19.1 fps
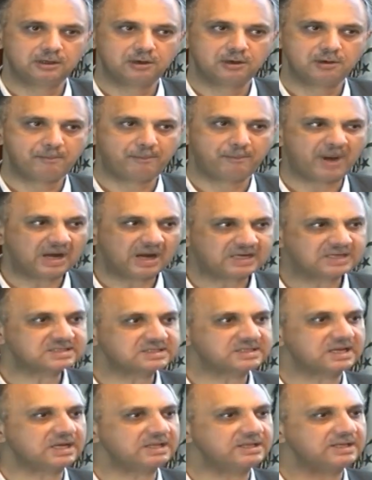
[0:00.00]

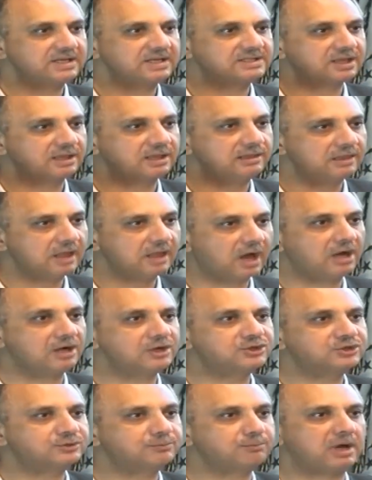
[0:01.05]
Pakistan is a
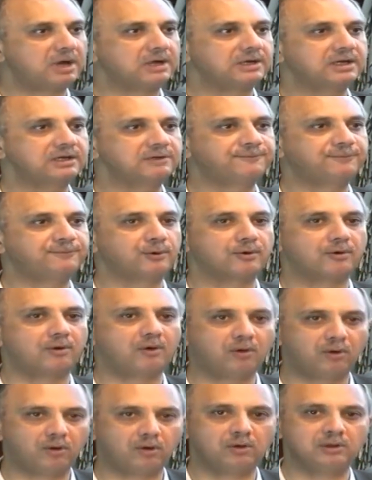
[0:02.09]
large market
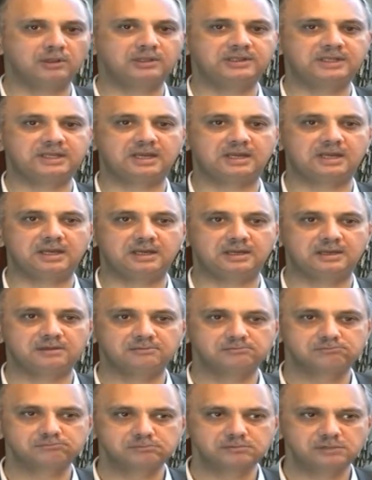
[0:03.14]
for all the
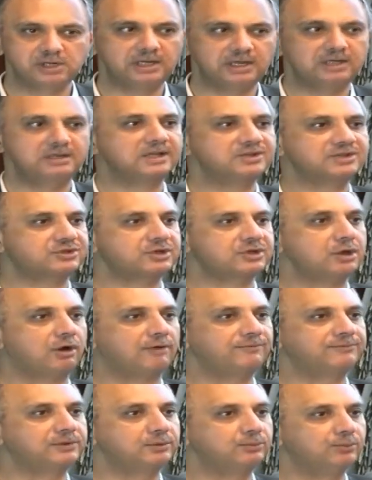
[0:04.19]
industry
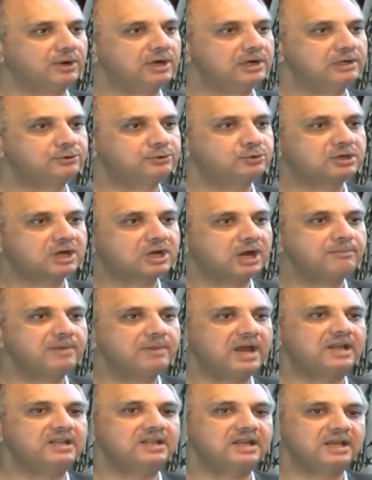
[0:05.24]
of the world to come
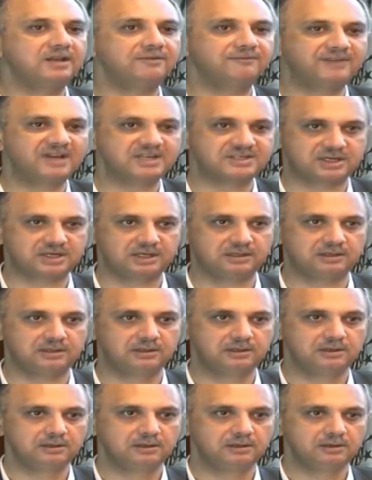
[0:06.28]
and invest in.
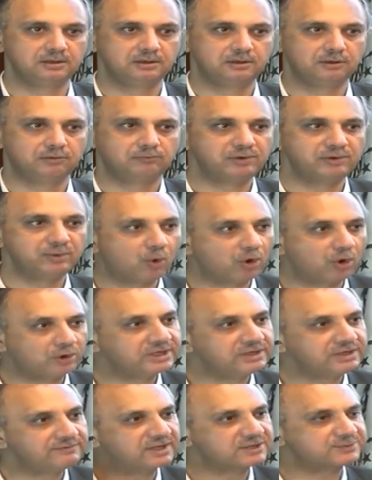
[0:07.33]
We want
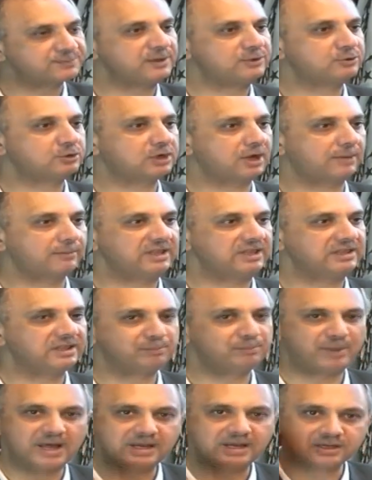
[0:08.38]
investment to come in. The
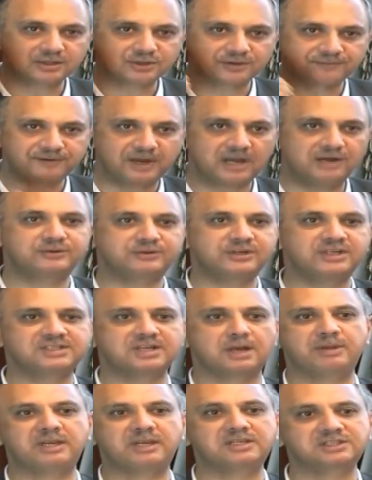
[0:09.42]
barriers of entries
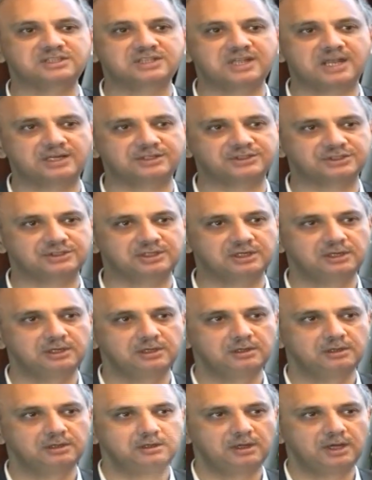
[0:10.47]
are being slashed.
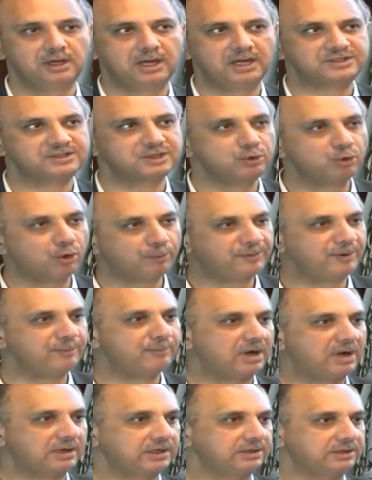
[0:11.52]
It's an open
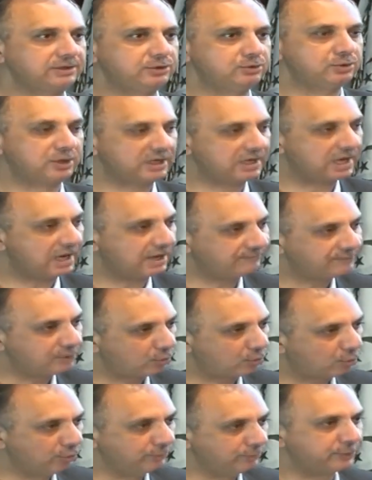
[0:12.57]
market. You can have
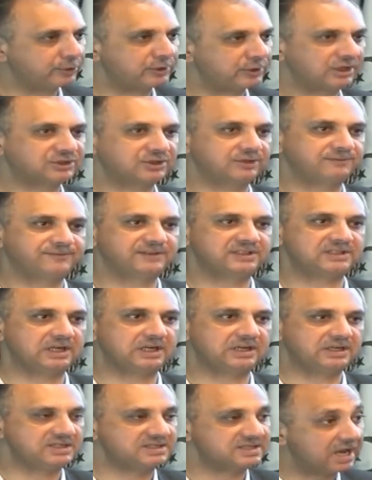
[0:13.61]
your own production
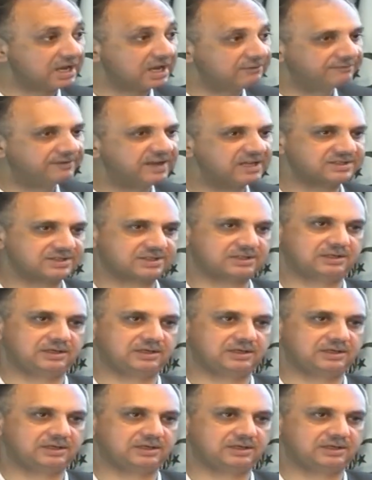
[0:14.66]
facilities, invest.